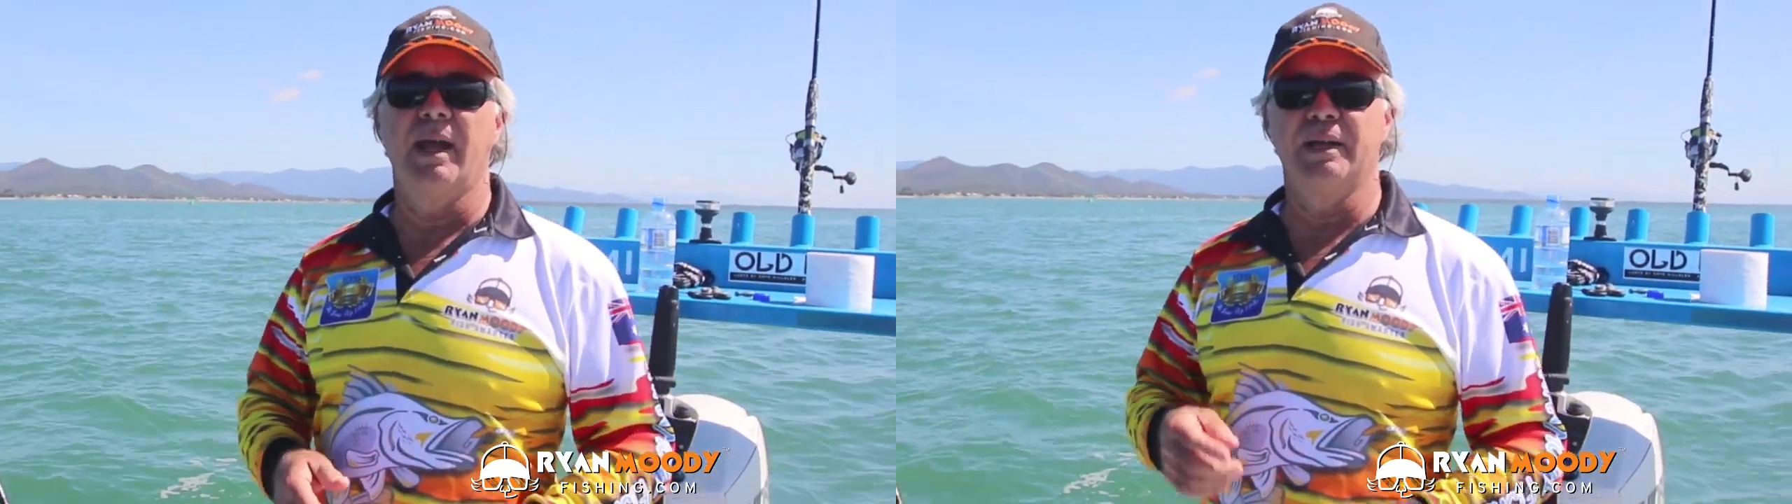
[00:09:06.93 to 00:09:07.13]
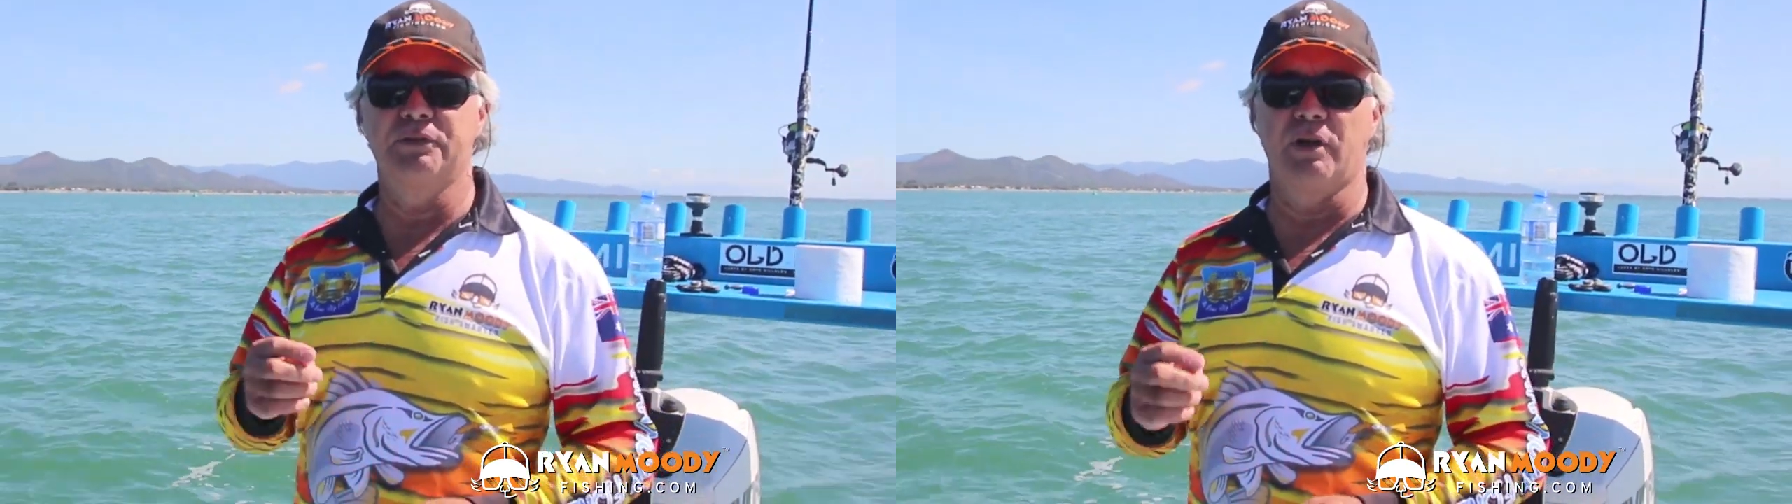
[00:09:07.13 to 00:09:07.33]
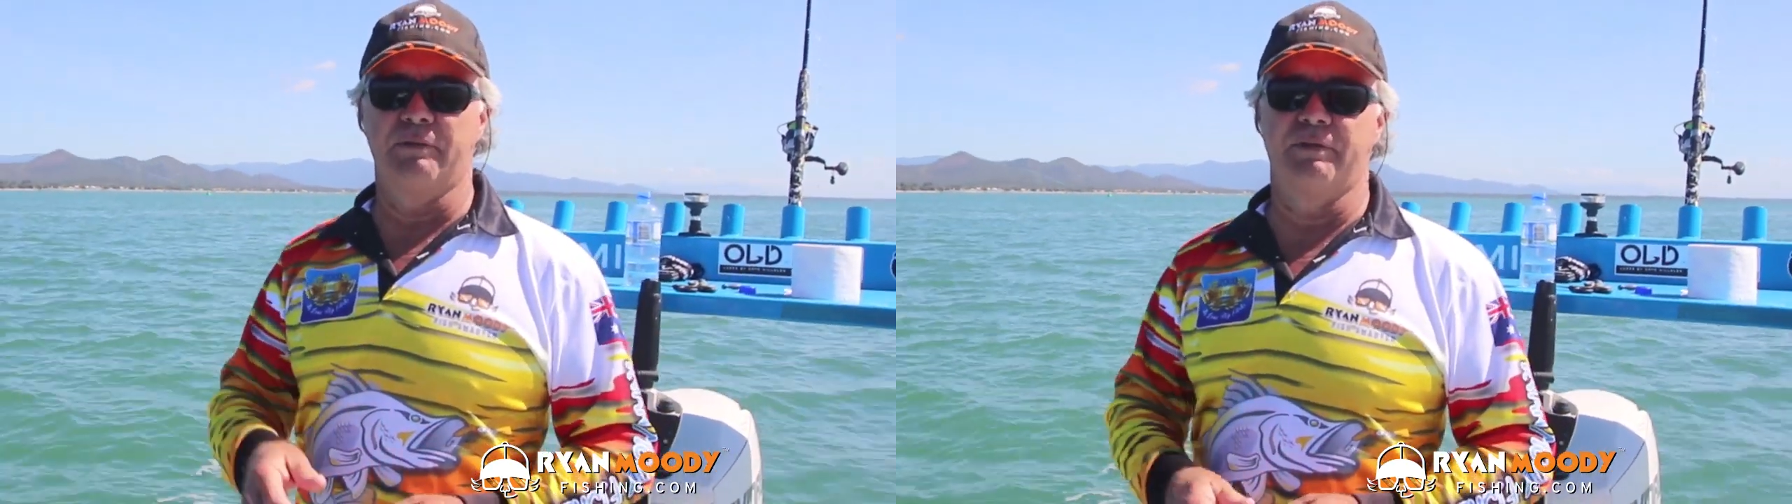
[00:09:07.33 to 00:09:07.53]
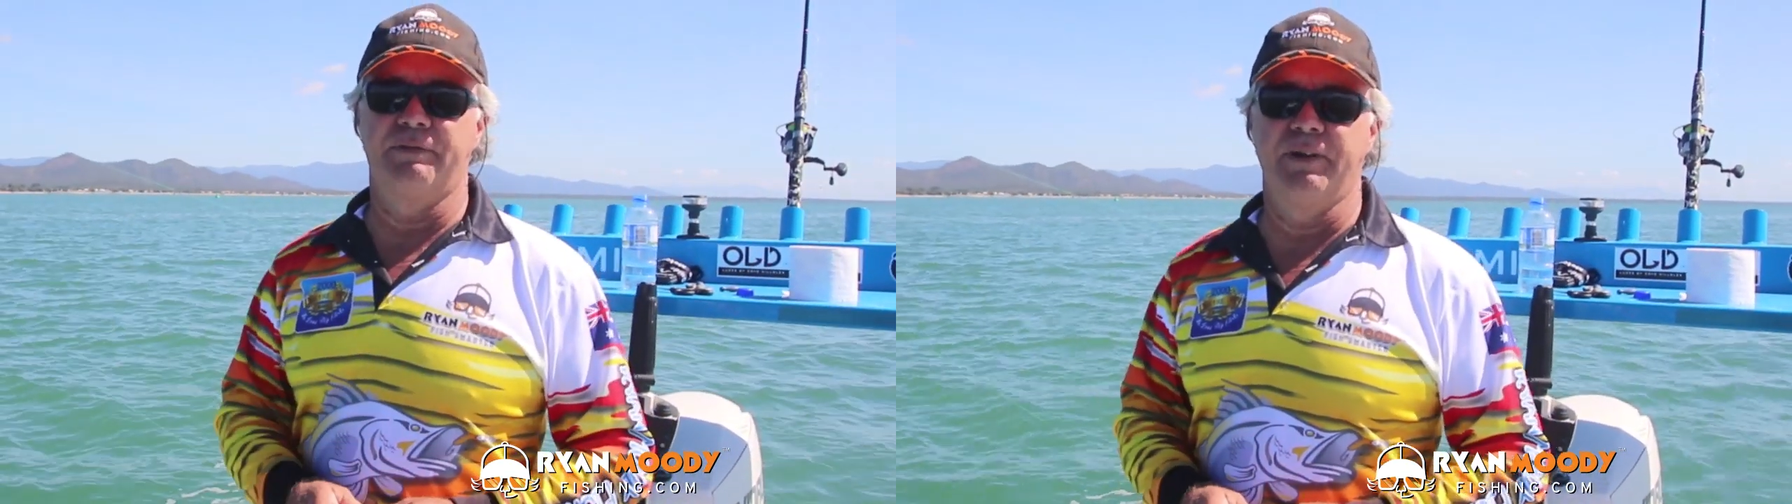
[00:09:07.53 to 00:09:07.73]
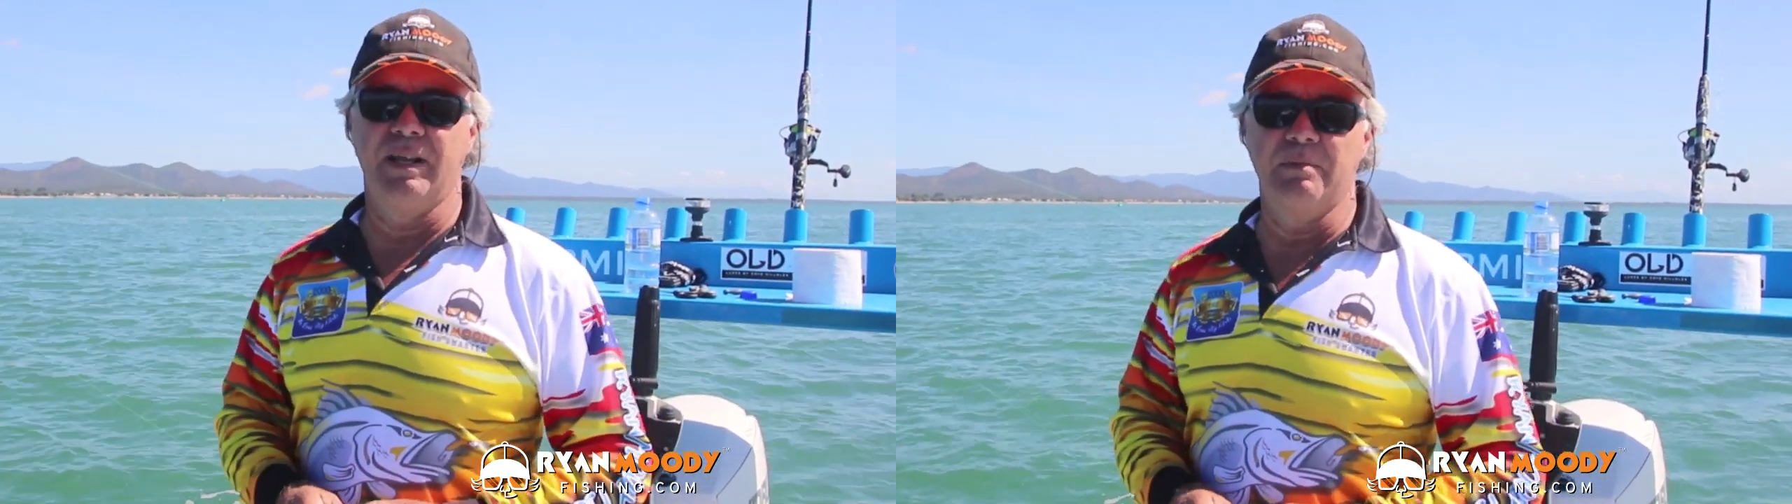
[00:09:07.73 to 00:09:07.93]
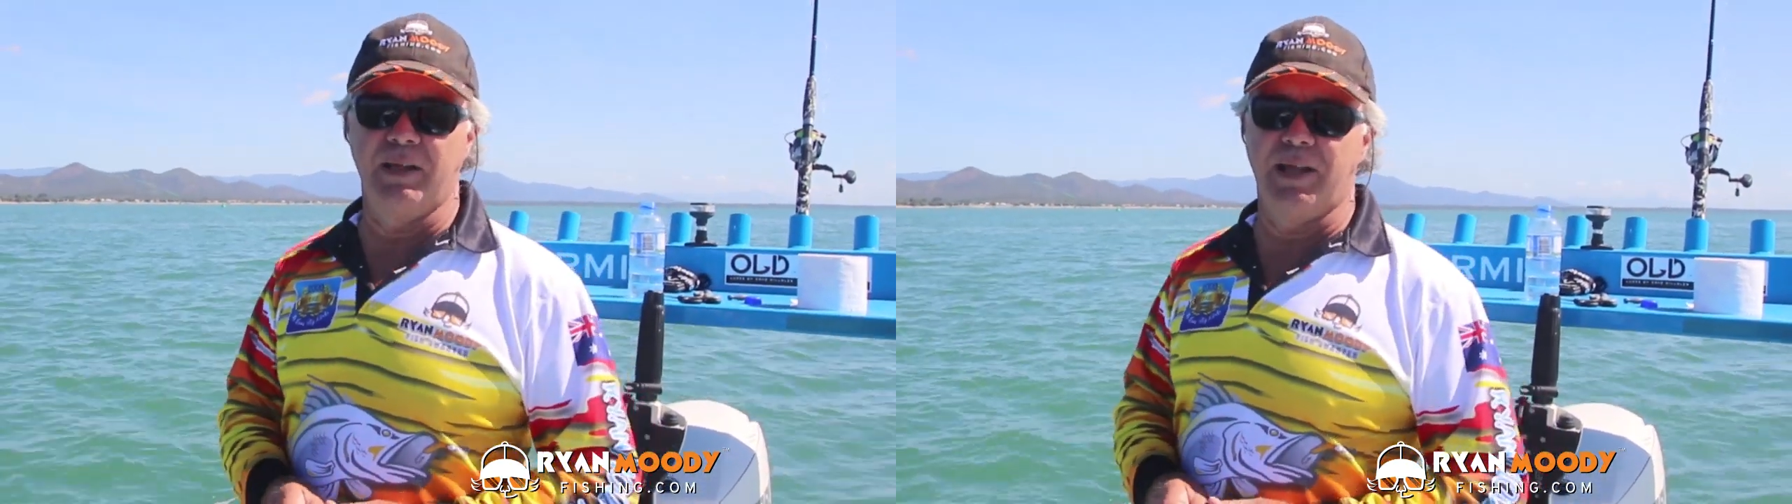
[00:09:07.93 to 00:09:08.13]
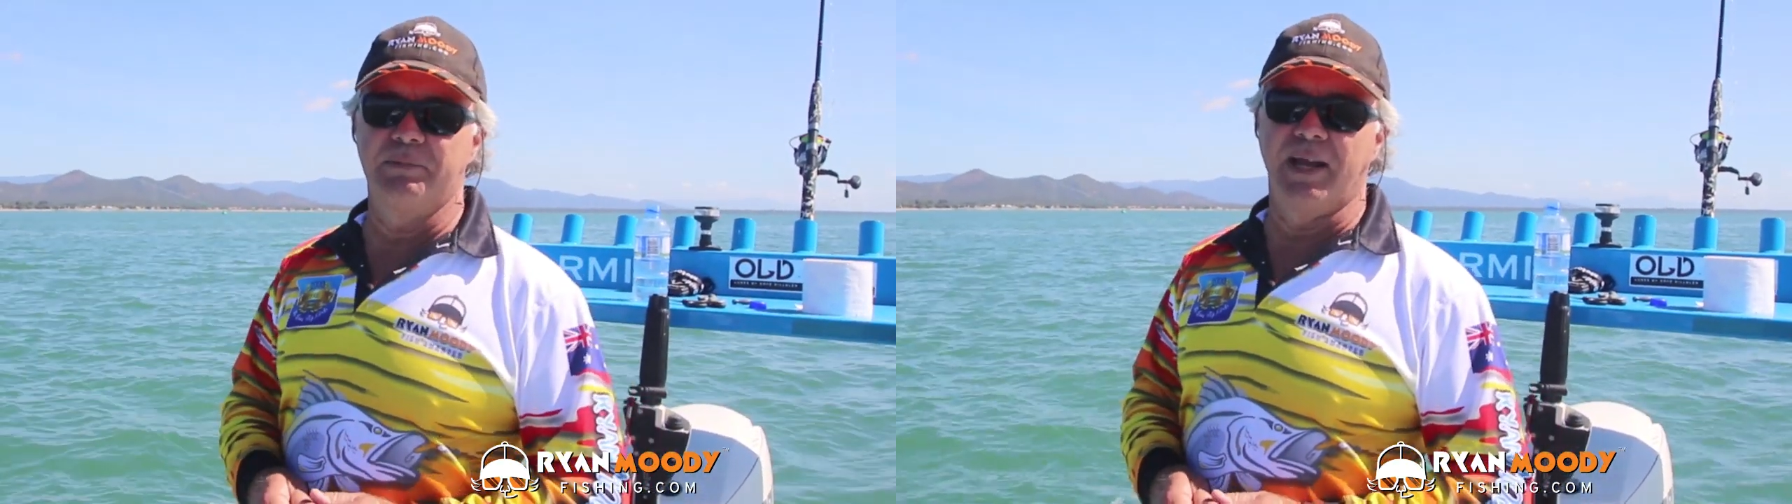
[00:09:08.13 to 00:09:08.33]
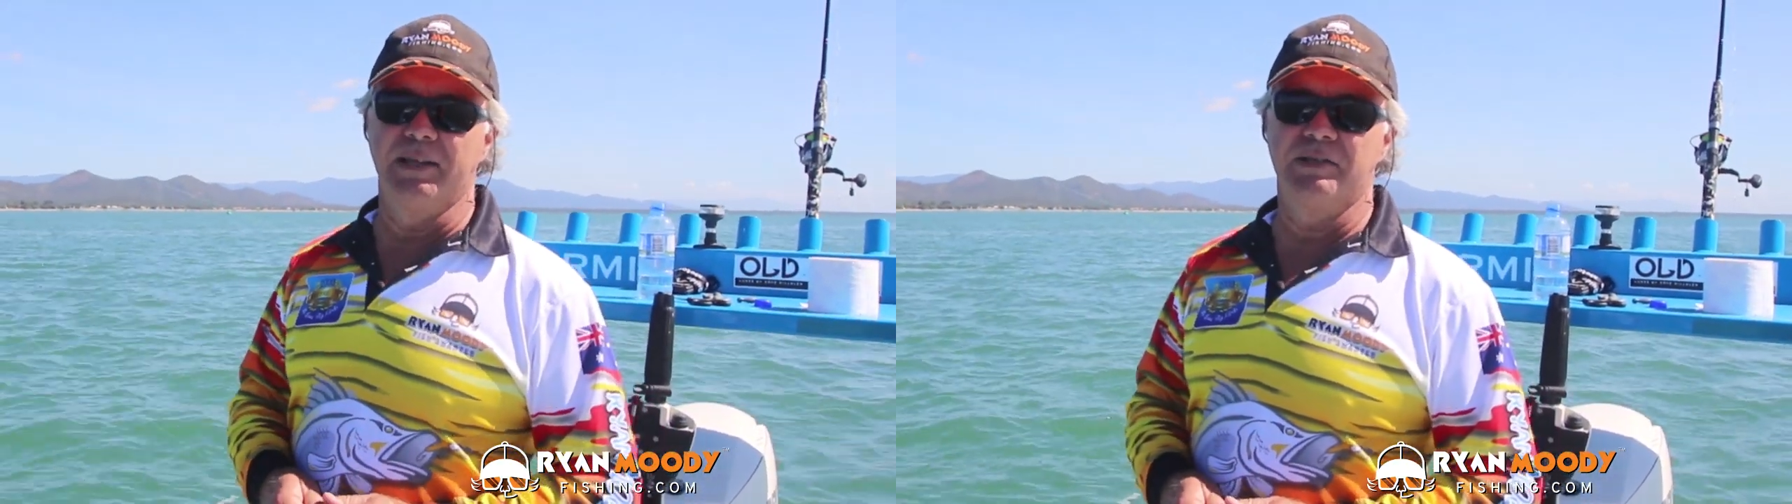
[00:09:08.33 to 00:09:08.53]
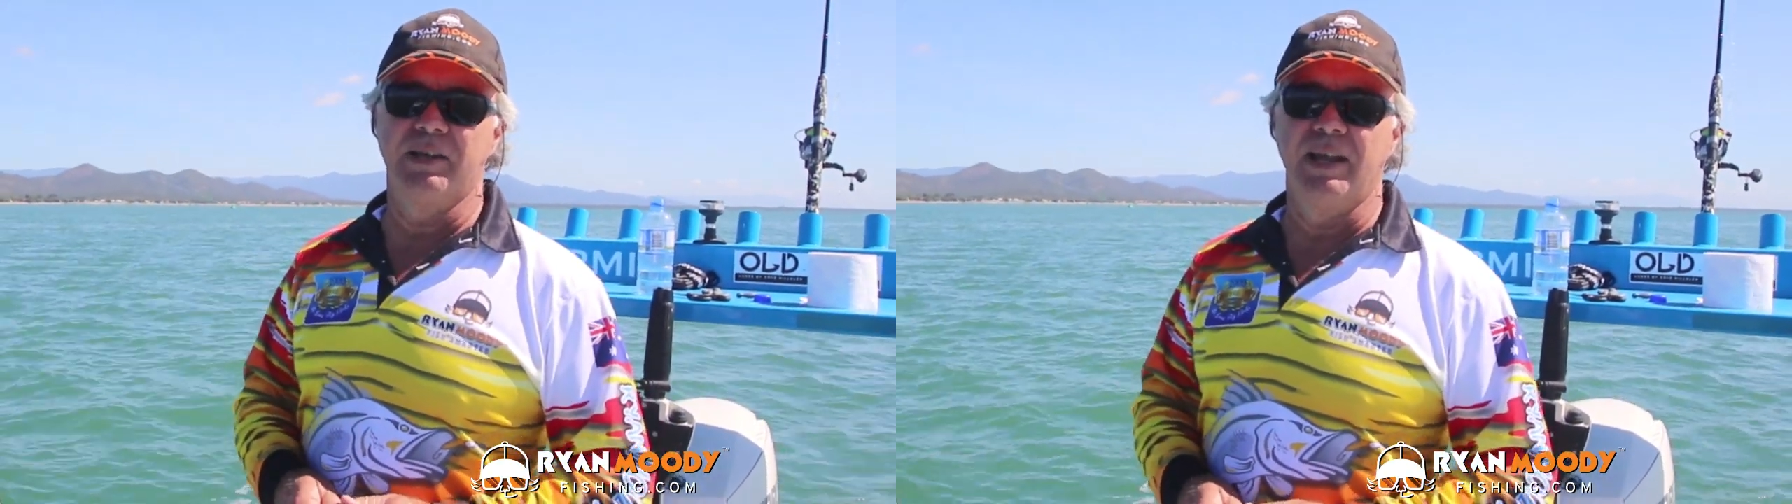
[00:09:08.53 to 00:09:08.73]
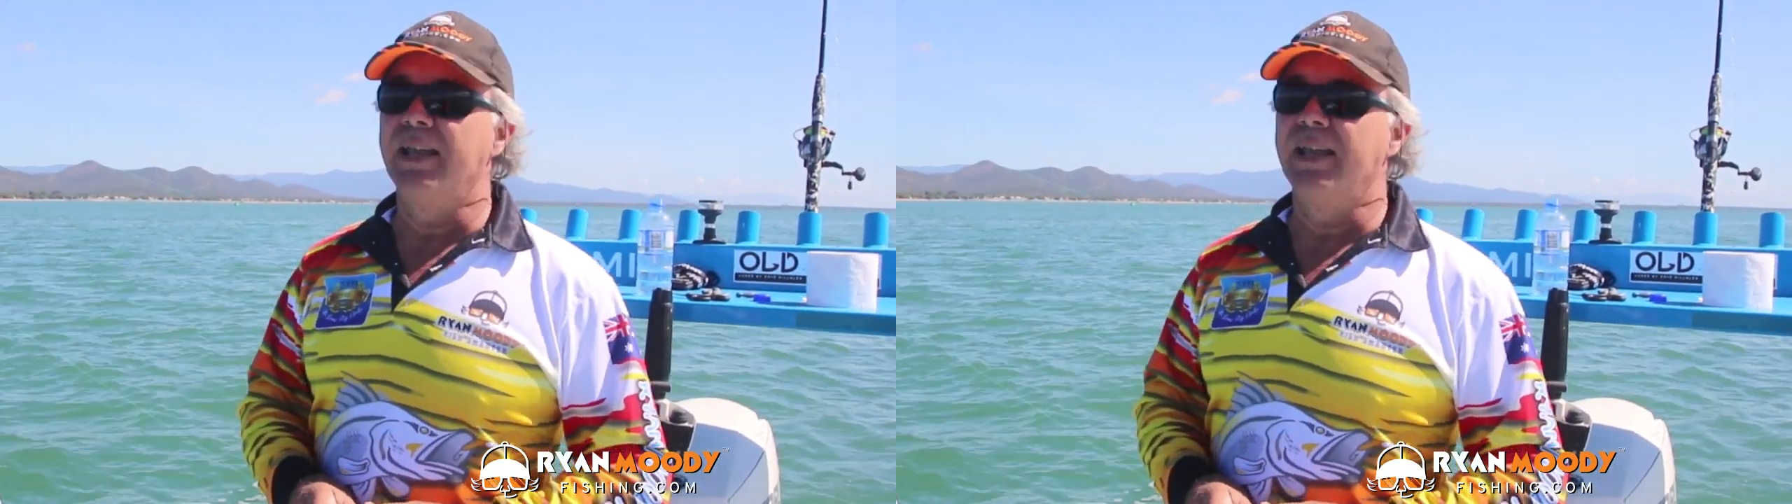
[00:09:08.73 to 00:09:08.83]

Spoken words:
and sign up for free email updates.